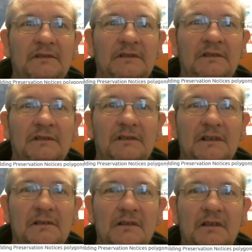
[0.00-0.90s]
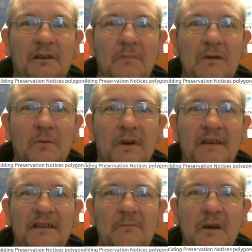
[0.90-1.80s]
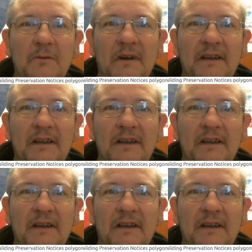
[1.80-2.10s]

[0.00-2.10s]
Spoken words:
That looks like a motorway. Is that a motorway?